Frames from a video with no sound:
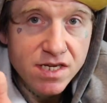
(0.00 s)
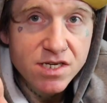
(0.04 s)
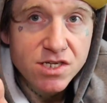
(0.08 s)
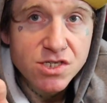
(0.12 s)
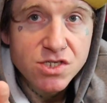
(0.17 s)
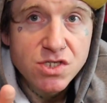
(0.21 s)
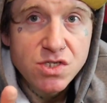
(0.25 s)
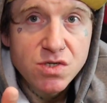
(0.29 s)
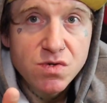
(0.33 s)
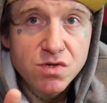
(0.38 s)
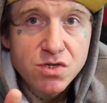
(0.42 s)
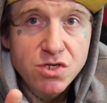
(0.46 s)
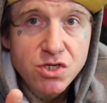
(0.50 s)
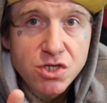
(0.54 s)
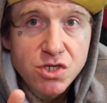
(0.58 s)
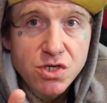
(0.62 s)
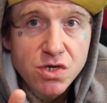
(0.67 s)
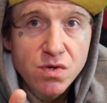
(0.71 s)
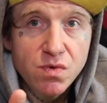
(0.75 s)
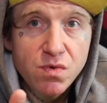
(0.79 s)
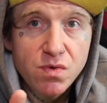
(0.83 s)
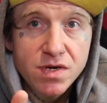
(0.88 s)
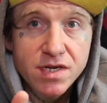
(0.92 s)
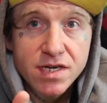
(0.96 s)
you, just do what you
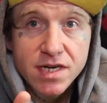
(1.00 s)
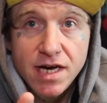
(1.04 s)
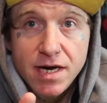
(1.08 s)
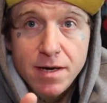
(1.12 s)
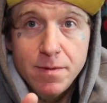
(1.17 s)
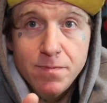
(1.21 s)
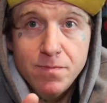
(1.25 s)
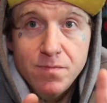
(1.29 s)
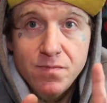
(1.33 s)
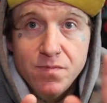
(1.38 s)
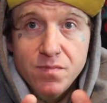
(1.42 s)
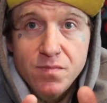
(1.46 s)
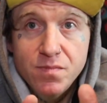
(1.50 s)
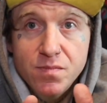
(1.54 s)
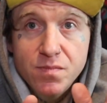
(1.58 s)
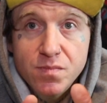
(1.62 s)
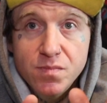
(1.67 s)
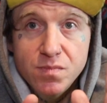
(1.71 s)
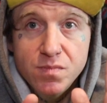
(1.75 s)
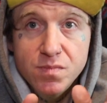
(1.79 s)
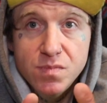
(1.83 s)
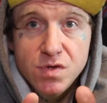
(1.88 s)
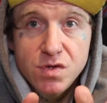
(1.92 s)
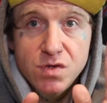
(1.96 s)
do and um,
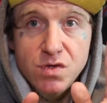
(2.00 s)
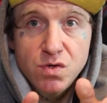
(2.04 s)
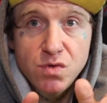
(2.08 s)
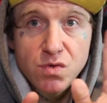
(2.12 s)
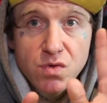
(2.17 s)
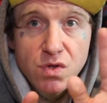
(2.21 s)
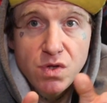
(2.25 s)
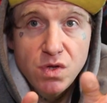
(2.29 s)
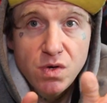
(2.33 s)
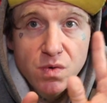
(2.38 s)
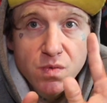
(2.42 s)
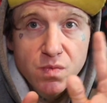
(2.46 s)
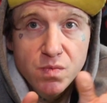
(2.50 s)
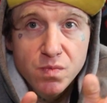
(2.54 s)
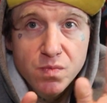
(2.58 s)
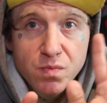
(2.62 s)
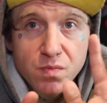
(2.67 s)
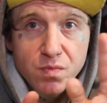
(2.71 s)
you toodaloo.